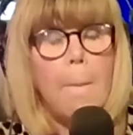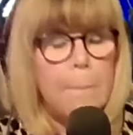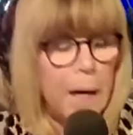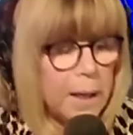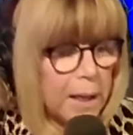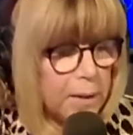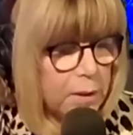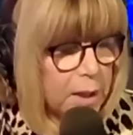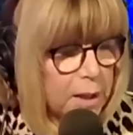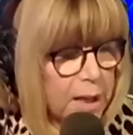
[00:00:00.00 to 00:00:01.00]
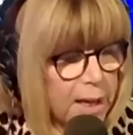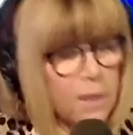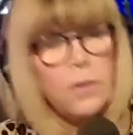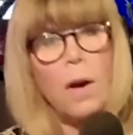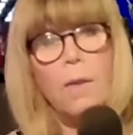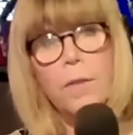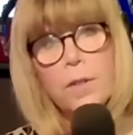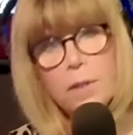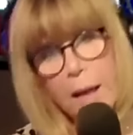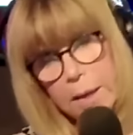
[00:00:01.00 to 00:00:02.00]
But in the case of the
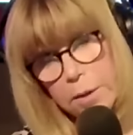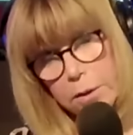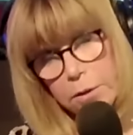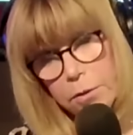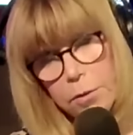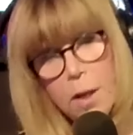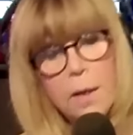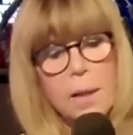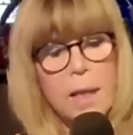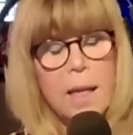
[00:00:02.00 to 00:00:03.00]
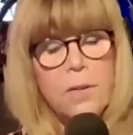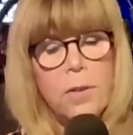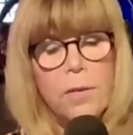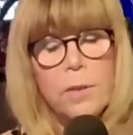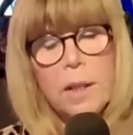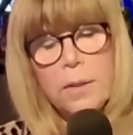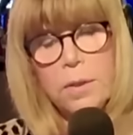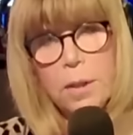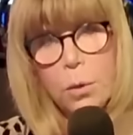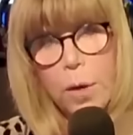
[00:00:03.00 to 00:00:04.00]
senators, in the case of
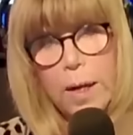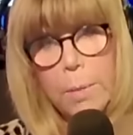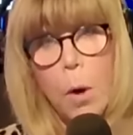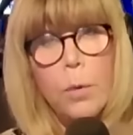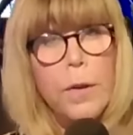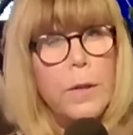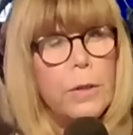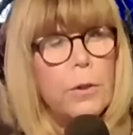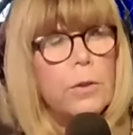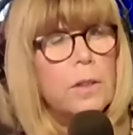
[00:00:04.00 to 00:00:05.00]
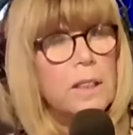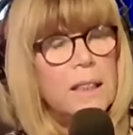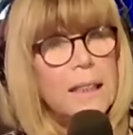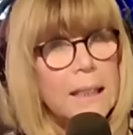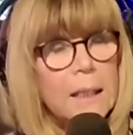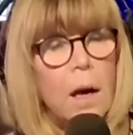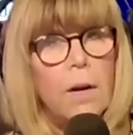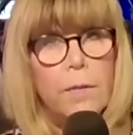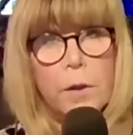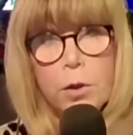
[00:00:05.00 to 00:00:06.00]
Lindsey Graham, only 13
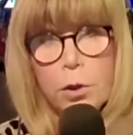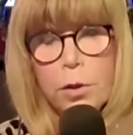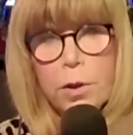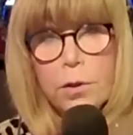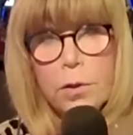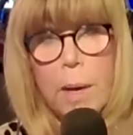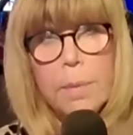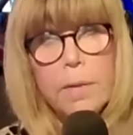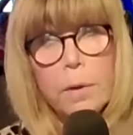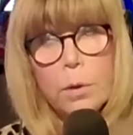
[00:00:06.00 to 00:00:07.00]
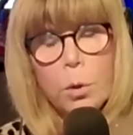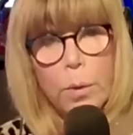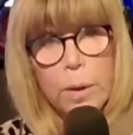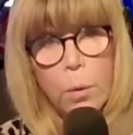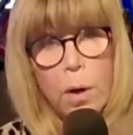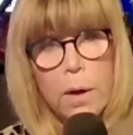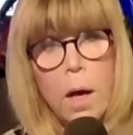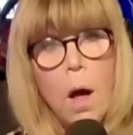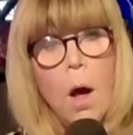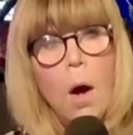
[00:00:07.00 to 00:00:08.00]
of the jurors, I believe there were 21,
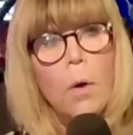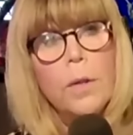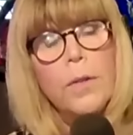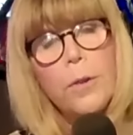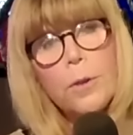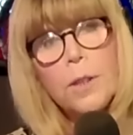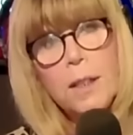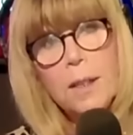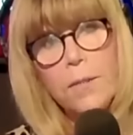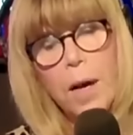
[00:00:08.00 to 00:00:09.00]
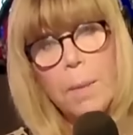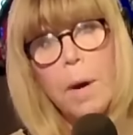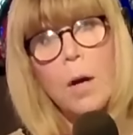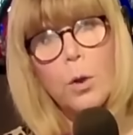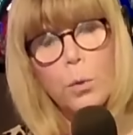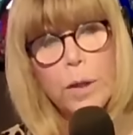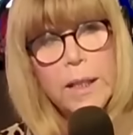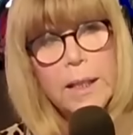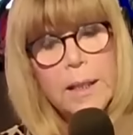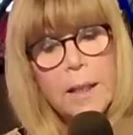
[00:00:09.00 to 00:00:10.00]
only 13 of them
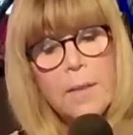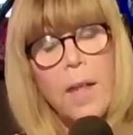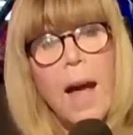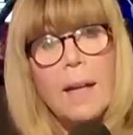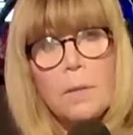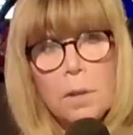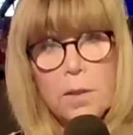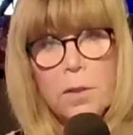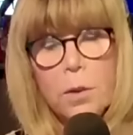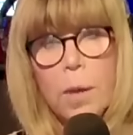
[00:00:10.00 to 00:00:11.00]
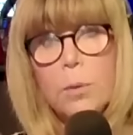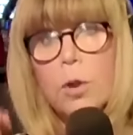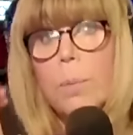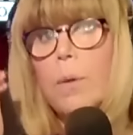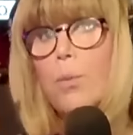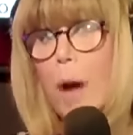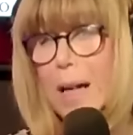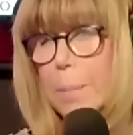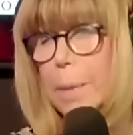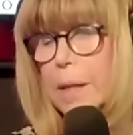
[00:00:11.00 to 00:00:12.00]
agreed that Lindsey Graham should be
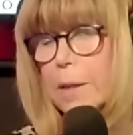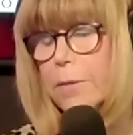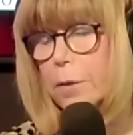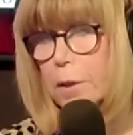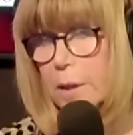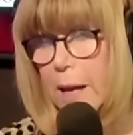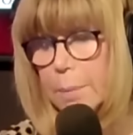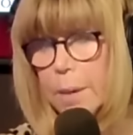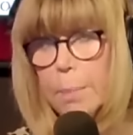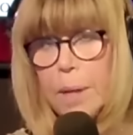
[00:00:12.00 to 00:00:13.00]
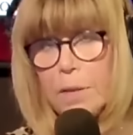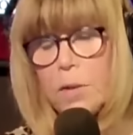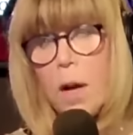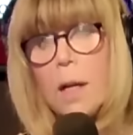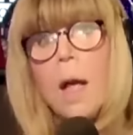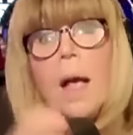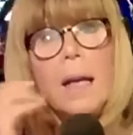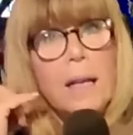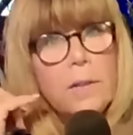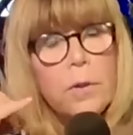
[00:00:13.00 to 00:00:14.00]
recommended for indictment based on
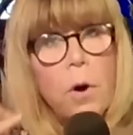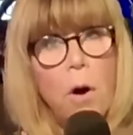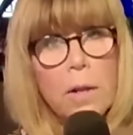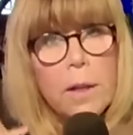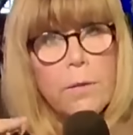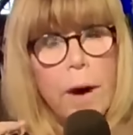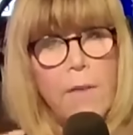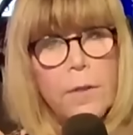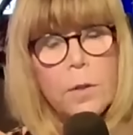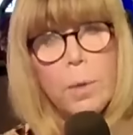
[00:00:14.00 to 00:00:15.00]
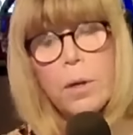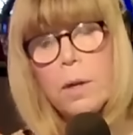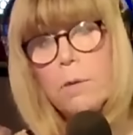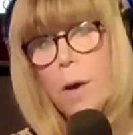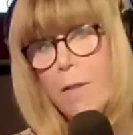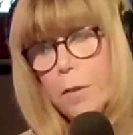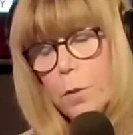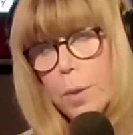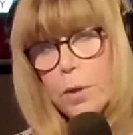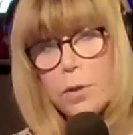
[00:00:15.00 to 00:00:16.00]
his calling of Raffensperger and
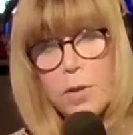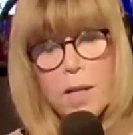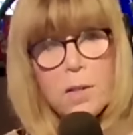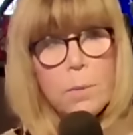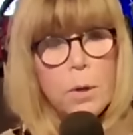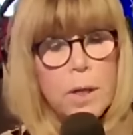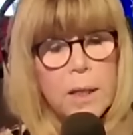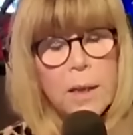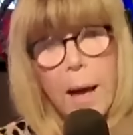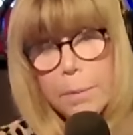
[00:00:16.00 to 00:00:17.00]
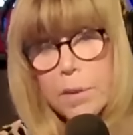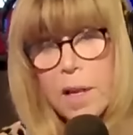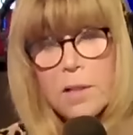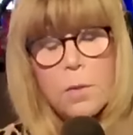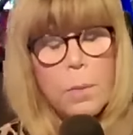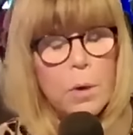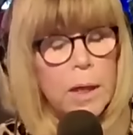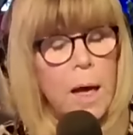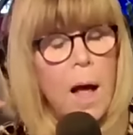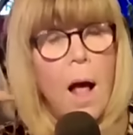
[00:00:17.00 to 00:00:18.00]
Raffensperger's testimony and Kemp's
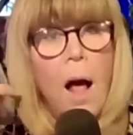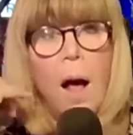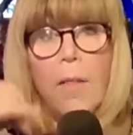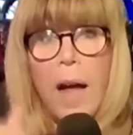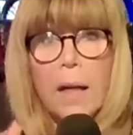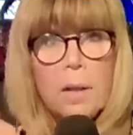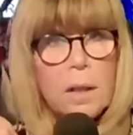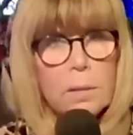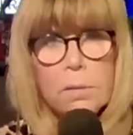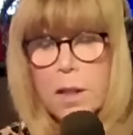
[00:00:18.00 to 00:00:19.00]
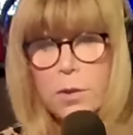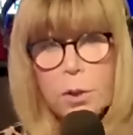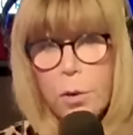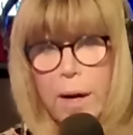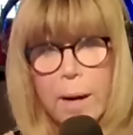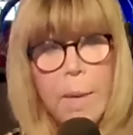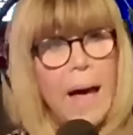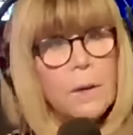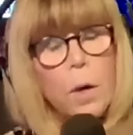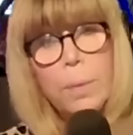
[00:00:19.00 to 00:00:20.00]
testimony, that Lindsey Graham
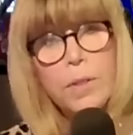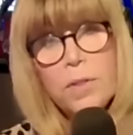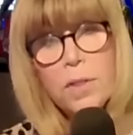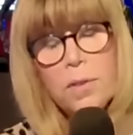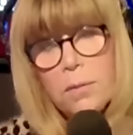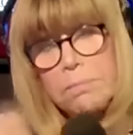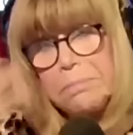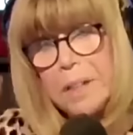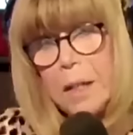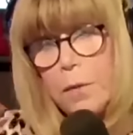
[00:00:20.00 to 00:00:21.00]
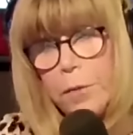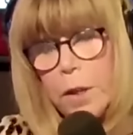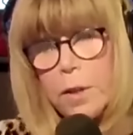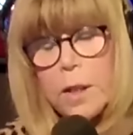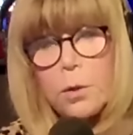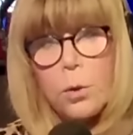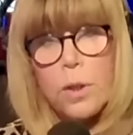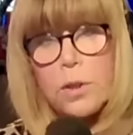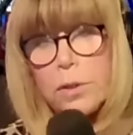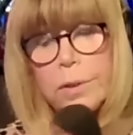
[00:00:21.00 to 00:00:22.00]
had no business interfering in
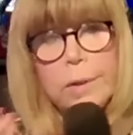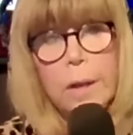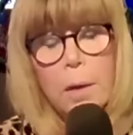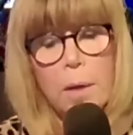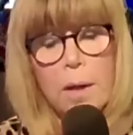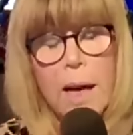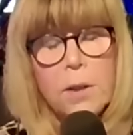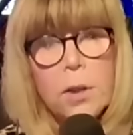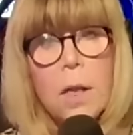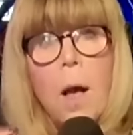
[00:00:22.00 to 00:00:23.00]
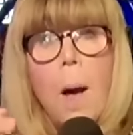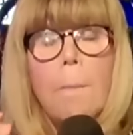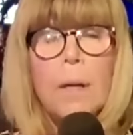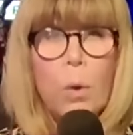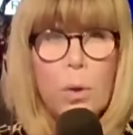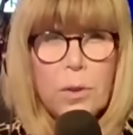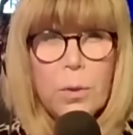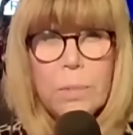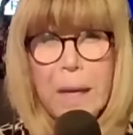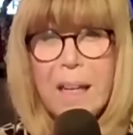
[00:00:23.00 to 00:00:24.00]
Georgia's, you know, election, but also
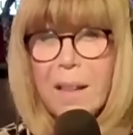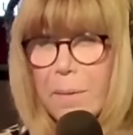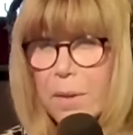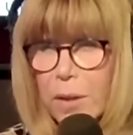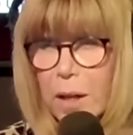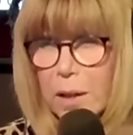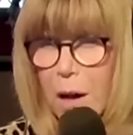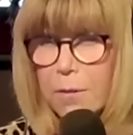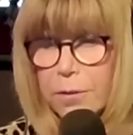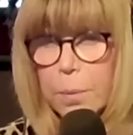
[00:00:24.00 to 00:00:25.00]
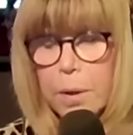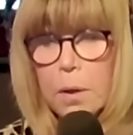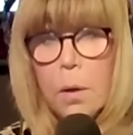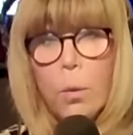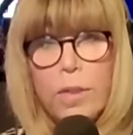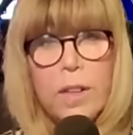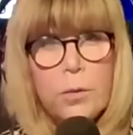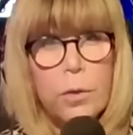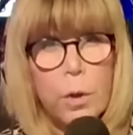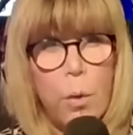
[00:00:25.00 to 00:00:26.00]
was making them very uncomfortable with
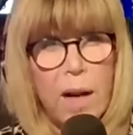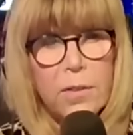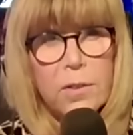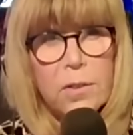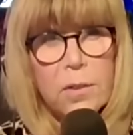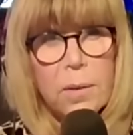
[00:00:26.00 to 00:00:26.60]
his requests.